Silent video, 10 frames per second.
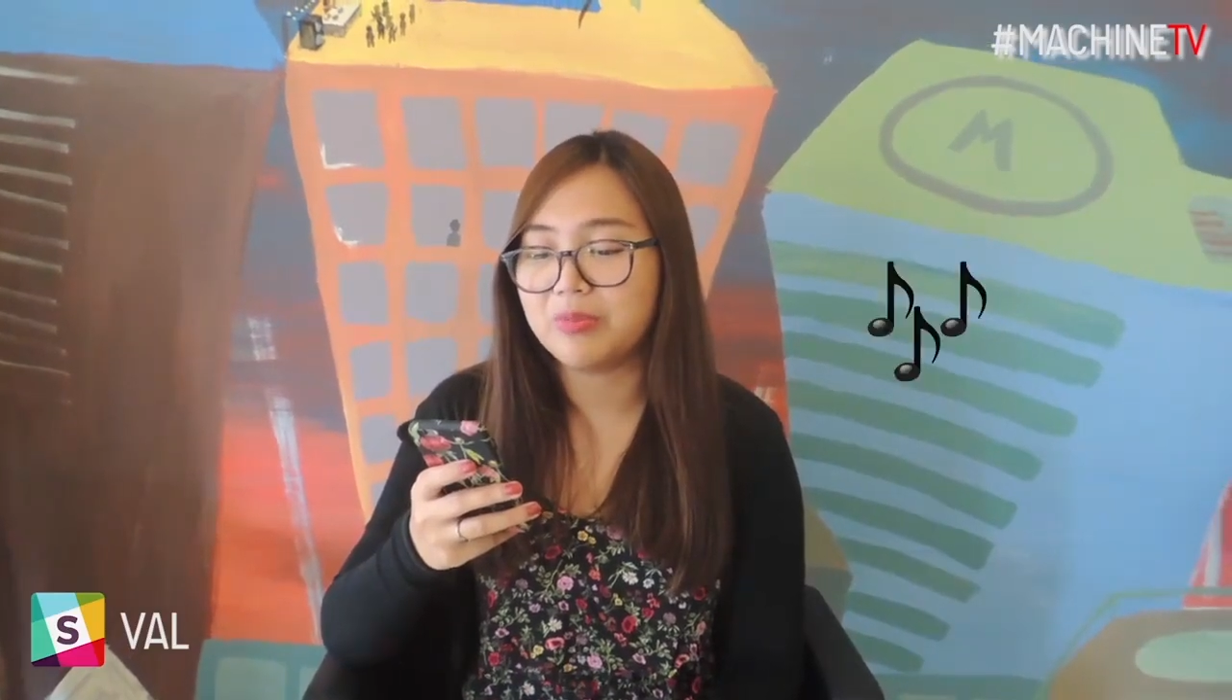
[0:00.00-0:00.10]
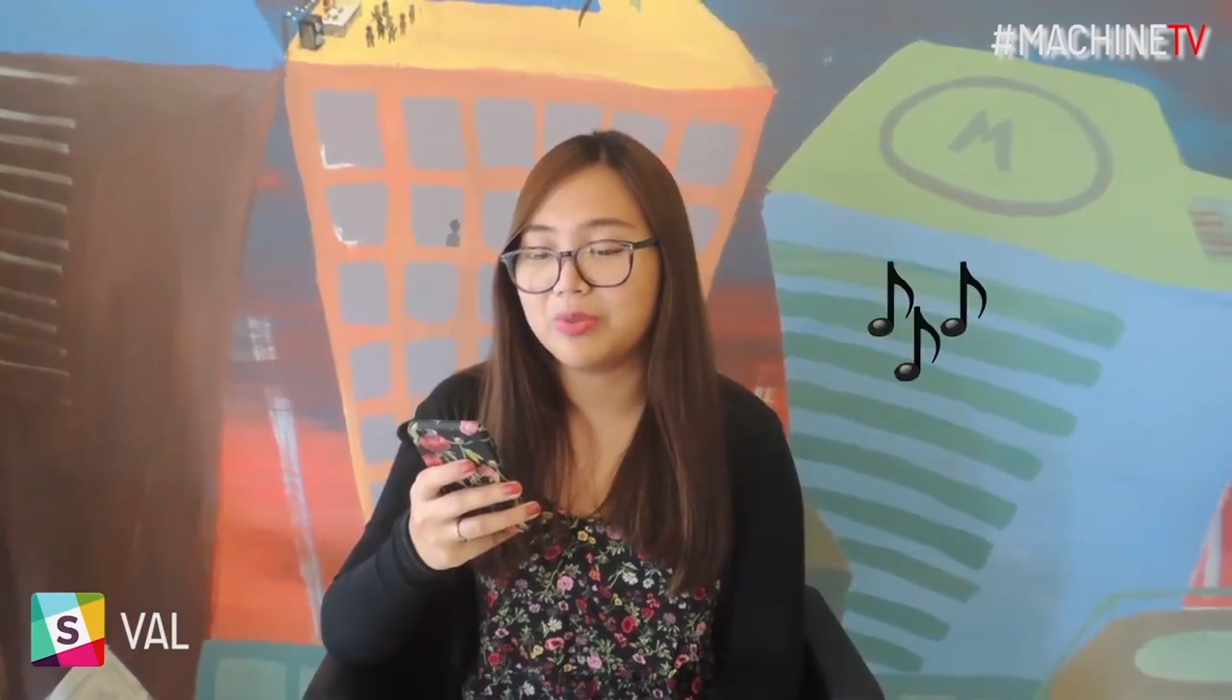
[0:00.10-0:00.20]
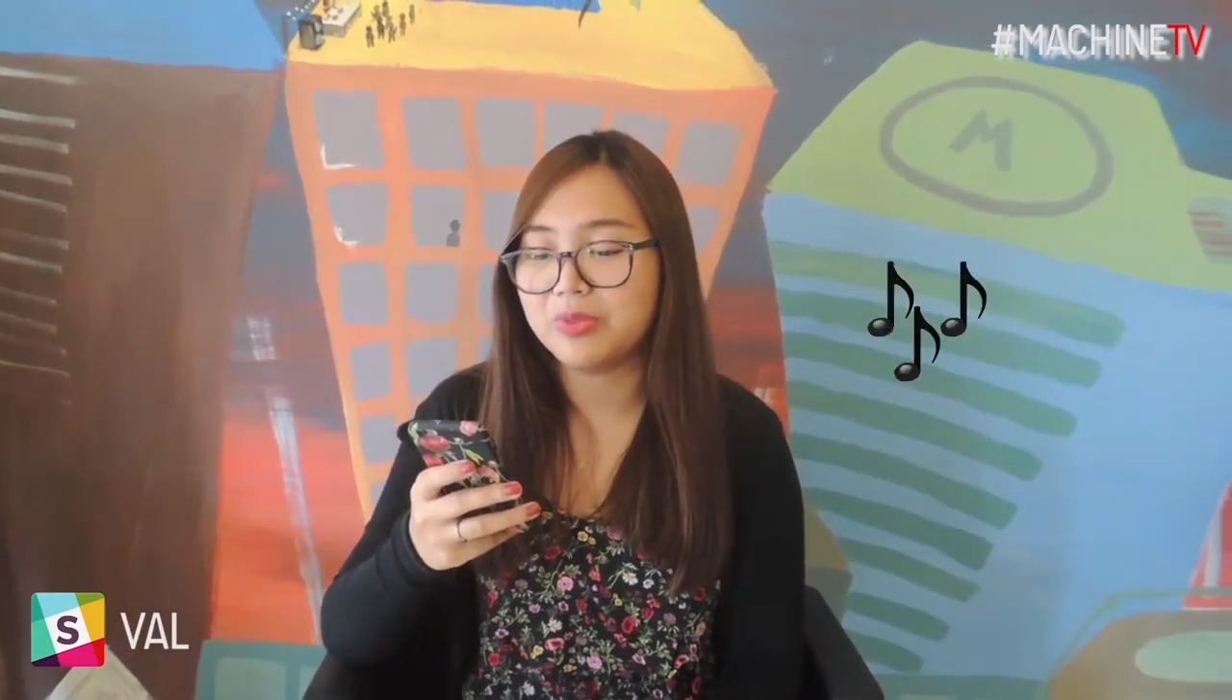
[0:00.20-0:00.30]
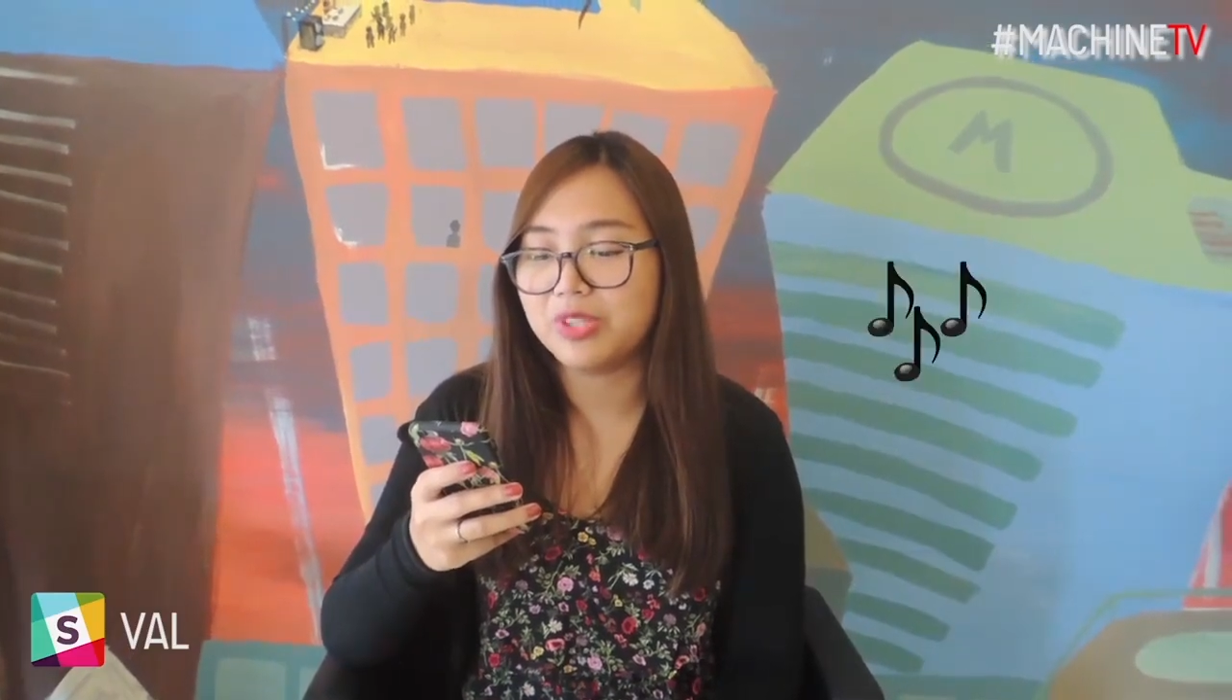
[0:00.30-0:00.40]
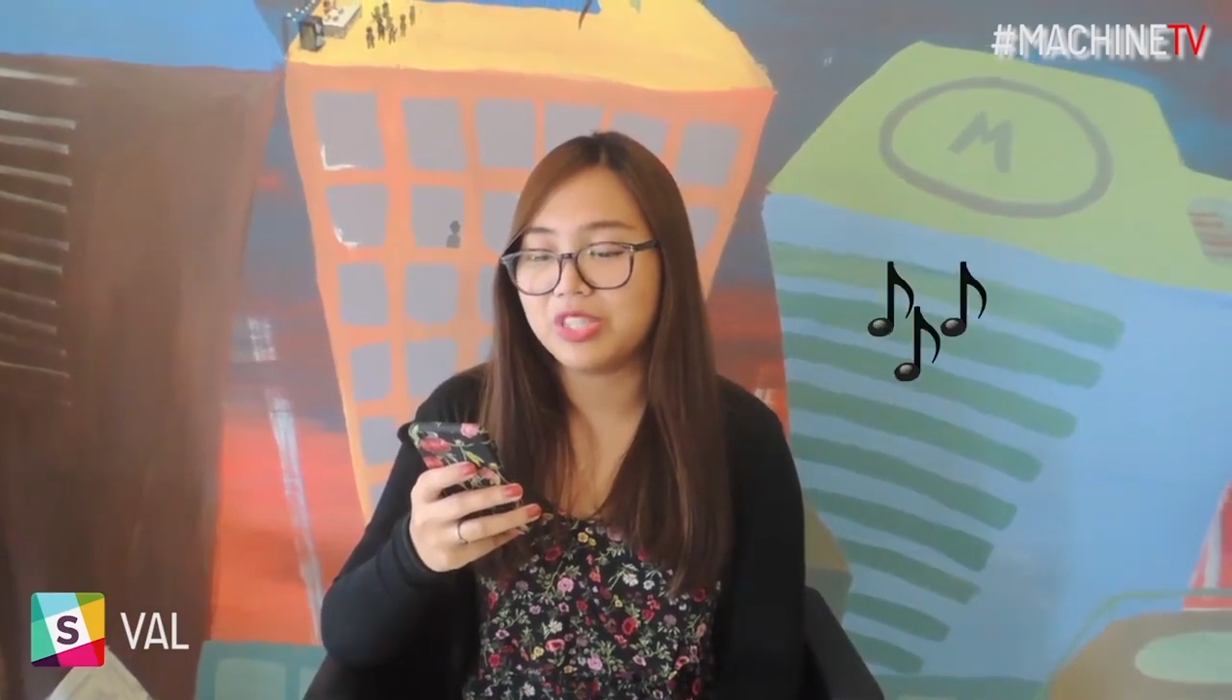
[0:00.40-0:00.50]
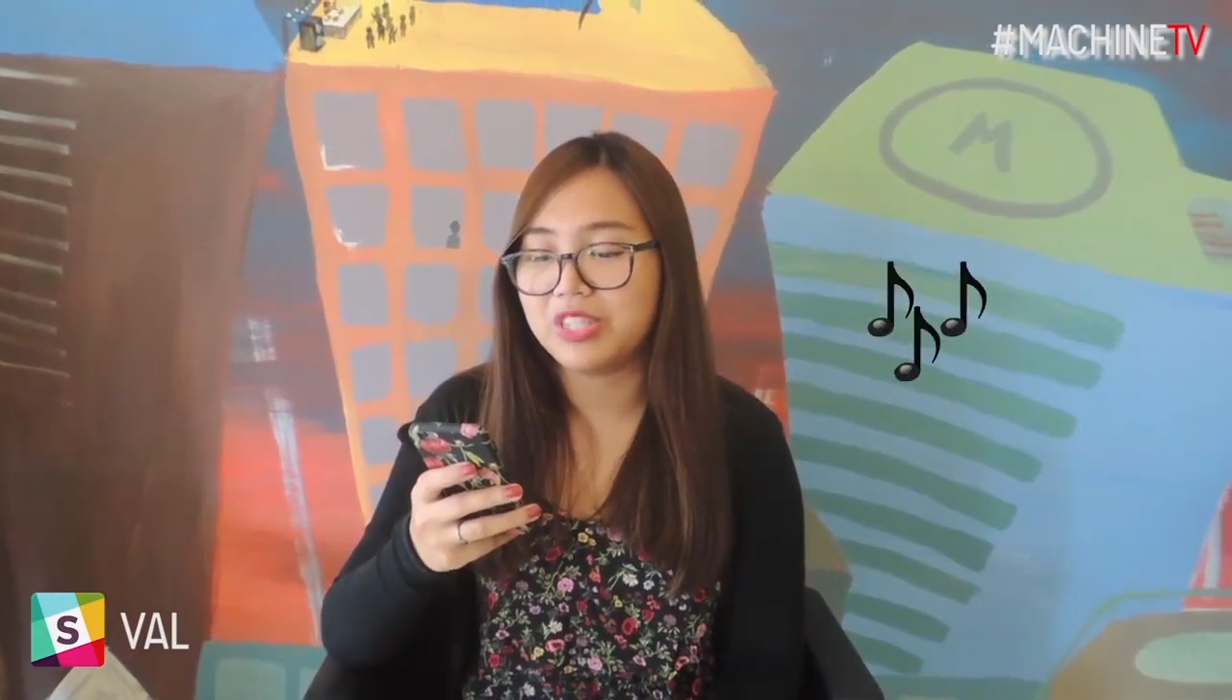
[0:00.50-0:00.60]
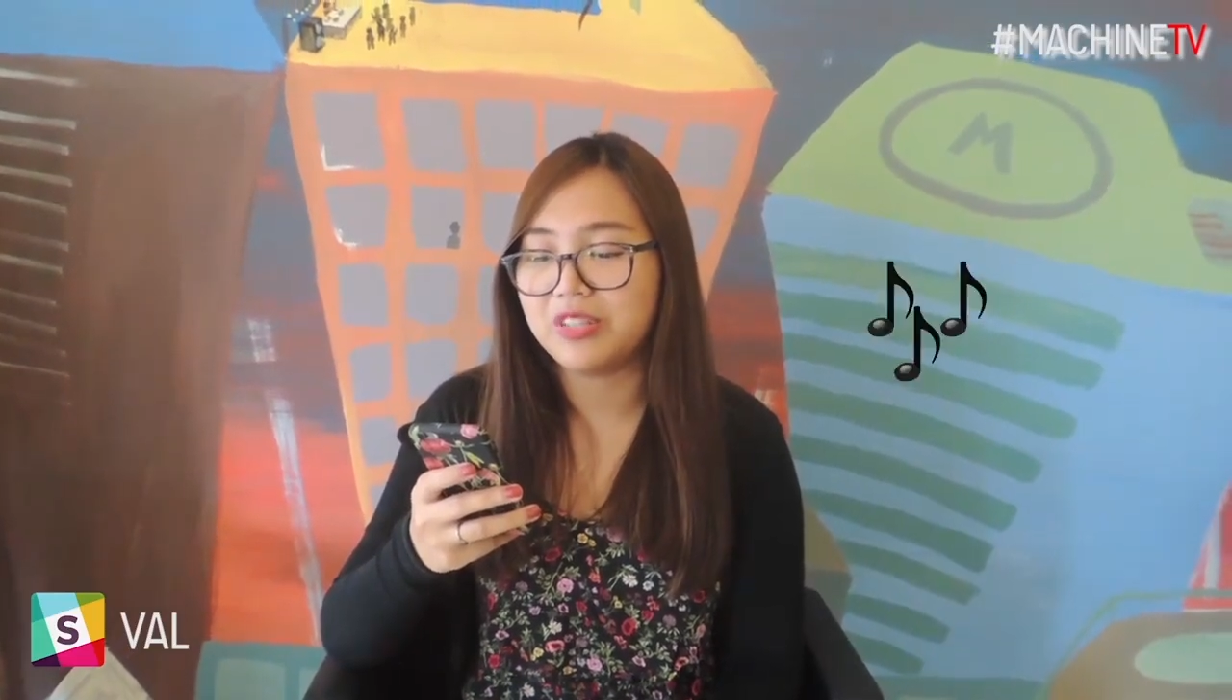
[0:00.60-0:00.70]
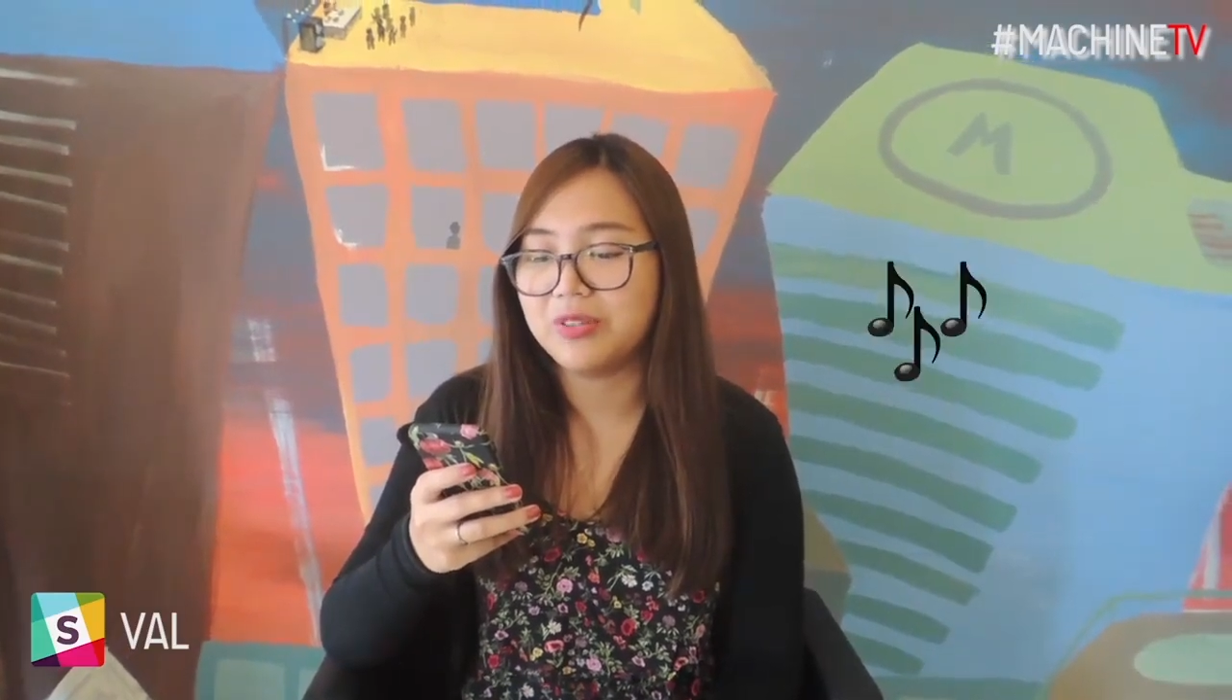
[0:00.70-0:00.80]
emoji.